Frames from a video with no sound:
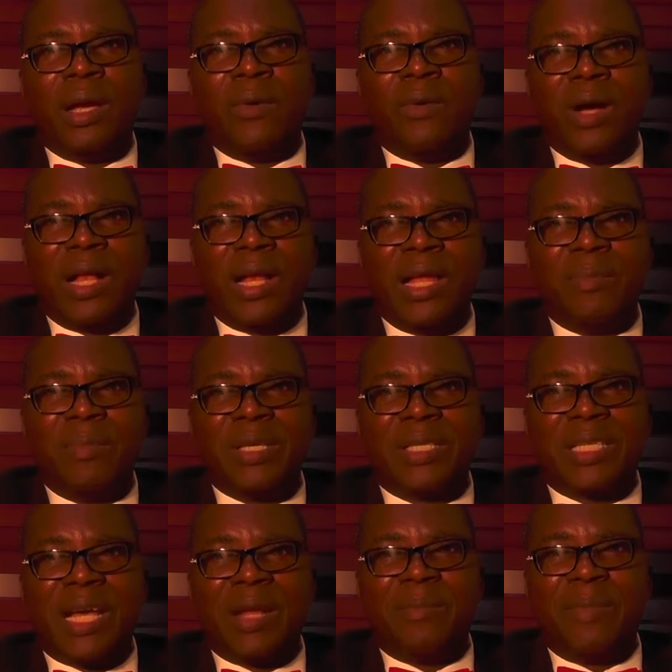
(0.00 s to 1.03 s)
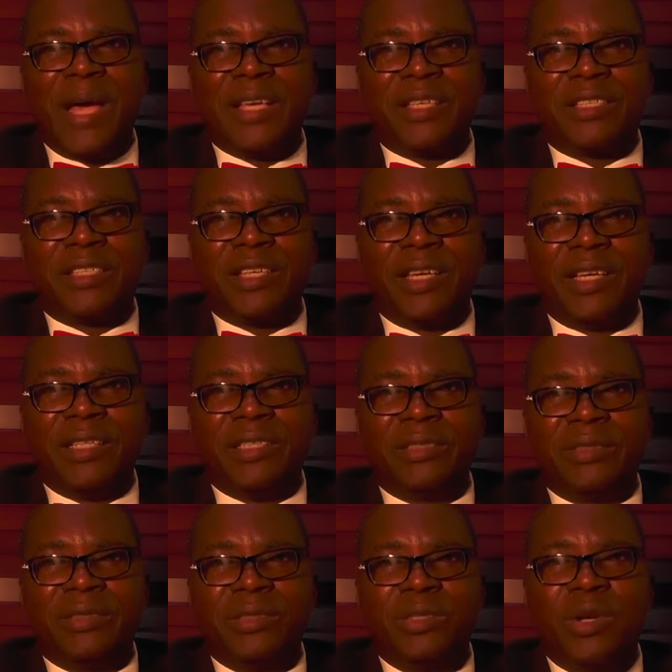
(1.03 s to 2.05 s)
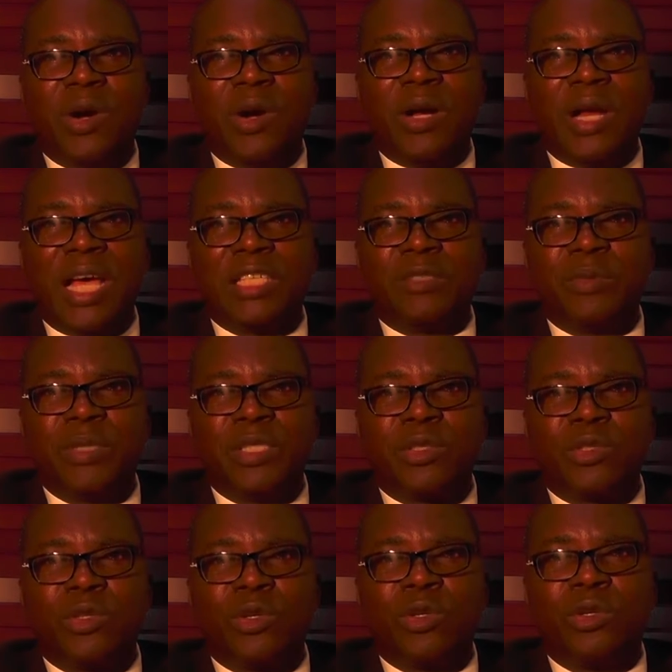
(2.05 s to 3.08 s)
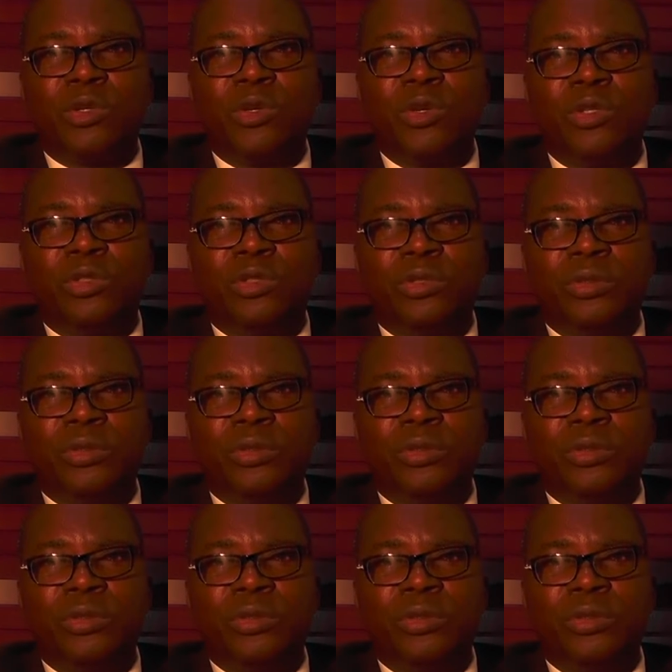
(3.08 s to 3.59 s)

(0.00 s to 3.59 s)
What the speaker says: Well, let me start by saying God has been so good